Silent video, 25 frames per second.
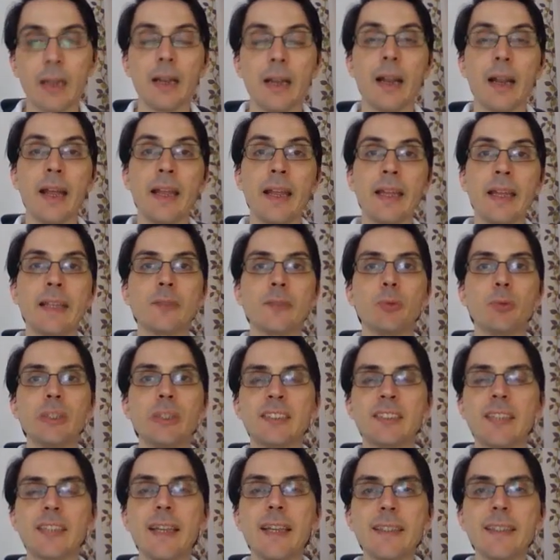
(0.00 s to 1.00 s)
and we
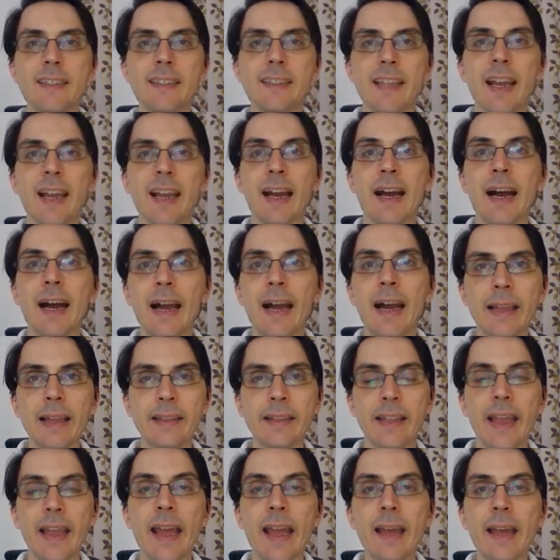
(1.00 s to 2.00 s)
say that the,
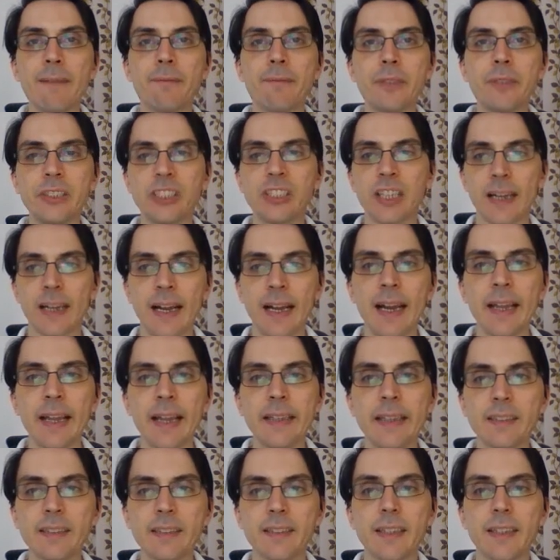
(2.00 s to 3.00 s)
the average height